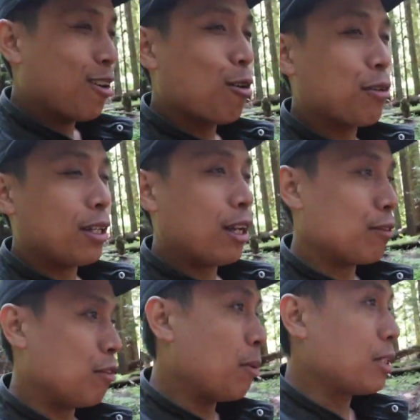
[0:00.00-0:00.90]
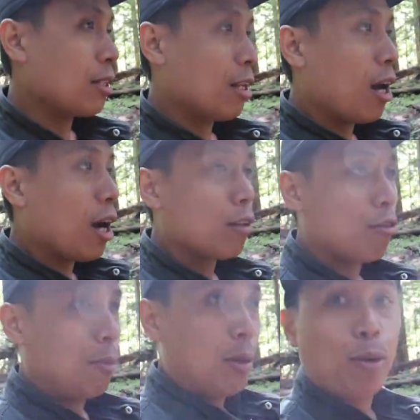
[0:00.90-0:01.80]
over the next few months, and a lot of
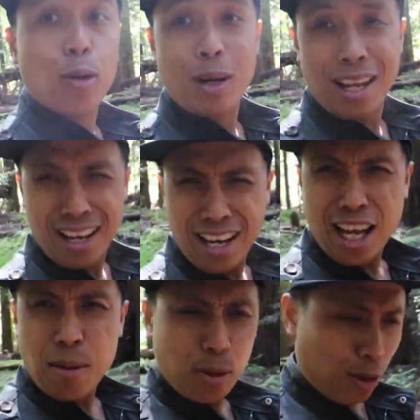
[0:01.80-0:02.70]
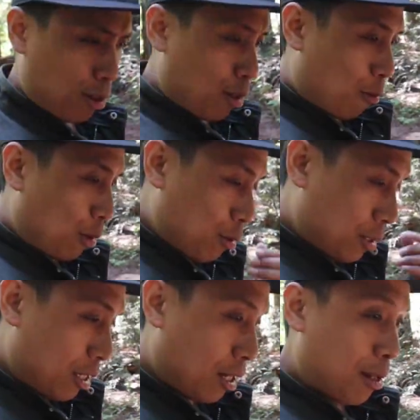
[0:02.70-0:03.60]
people will, alam mo yun, when you
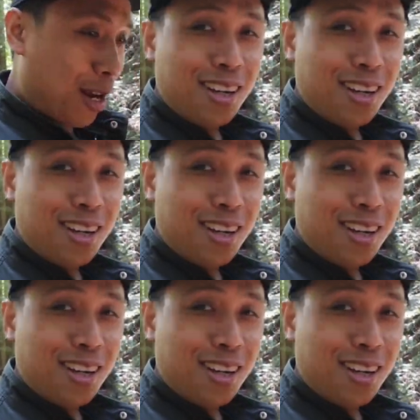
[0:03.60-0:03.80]
see,